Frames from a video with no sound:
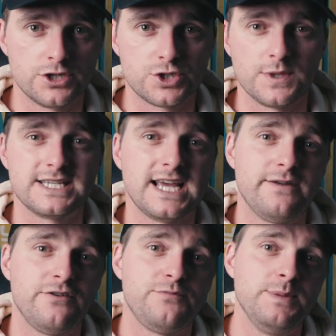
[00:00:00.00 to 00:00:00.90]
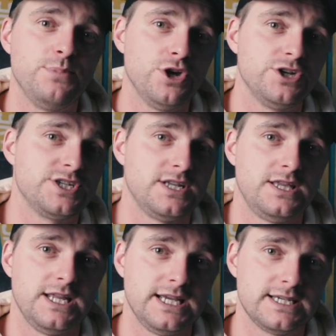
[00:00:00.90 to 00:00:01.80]
So at the time of me
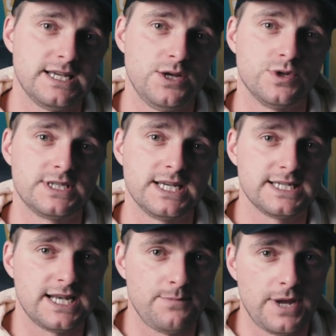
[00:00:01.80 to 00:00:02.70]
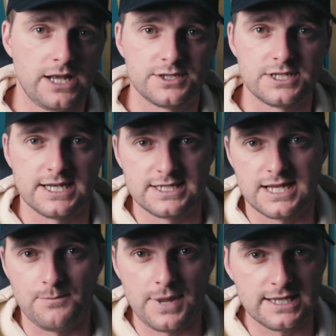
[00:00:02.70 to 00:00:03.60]
purchasing this, it was
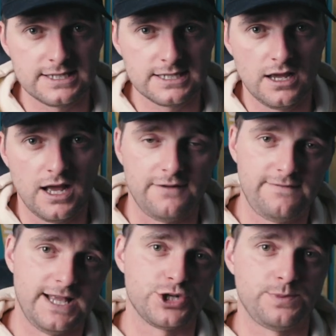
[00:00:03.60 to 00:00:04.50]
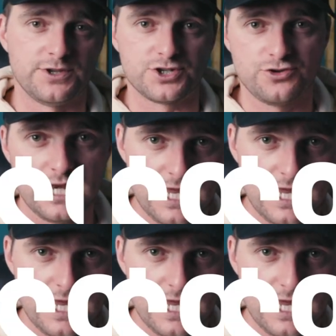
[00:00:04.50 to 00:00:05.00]
£69.99. I'll flash up on the screen